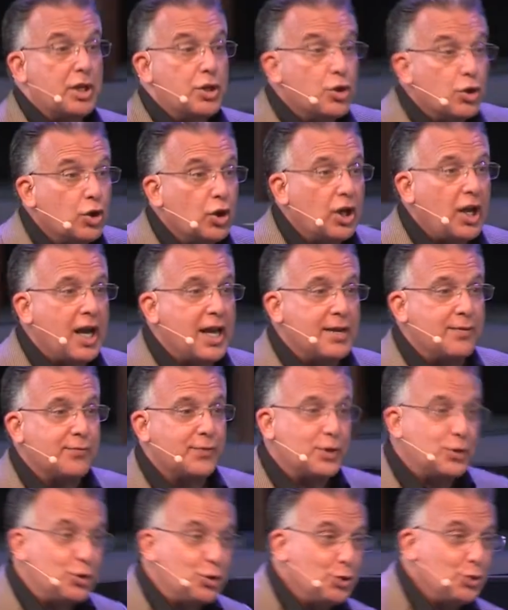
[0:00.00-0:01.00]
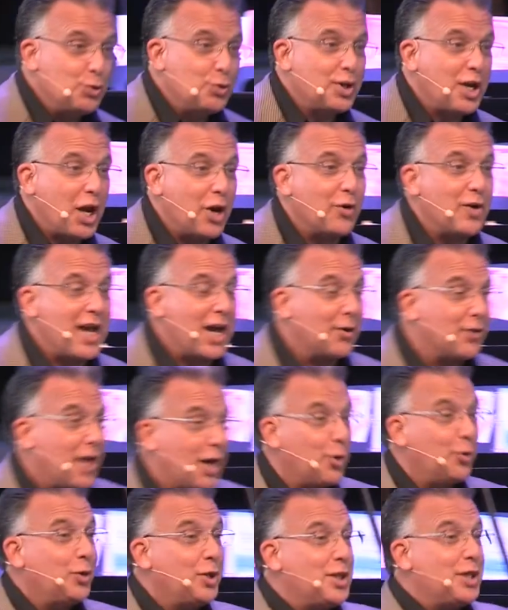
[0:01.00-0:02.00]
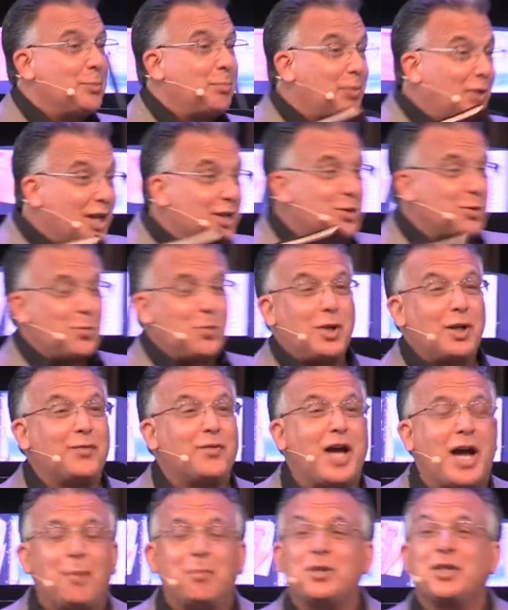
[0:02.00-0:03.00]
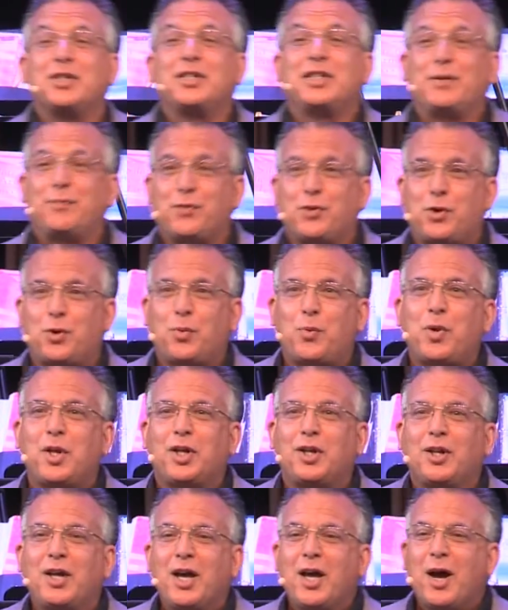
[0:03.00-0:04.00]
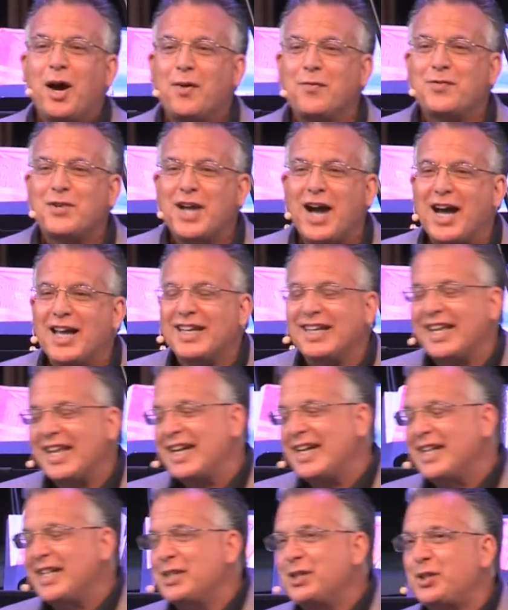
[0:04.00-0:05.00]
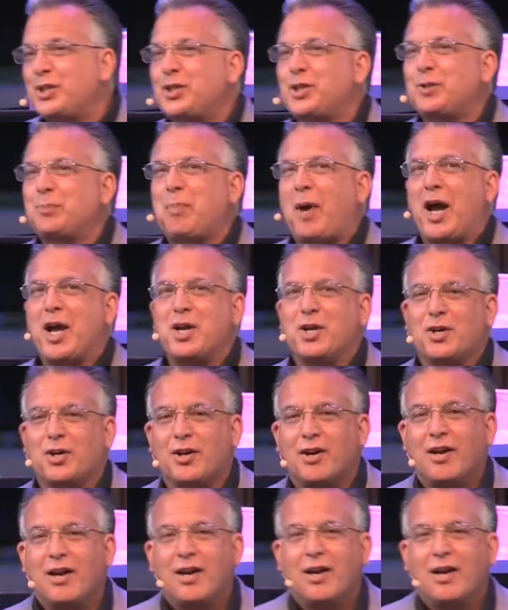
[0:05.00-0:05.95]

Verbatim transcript: your life, as you carry out not only the pleasant will of God, but the difficult will of God, let it inspire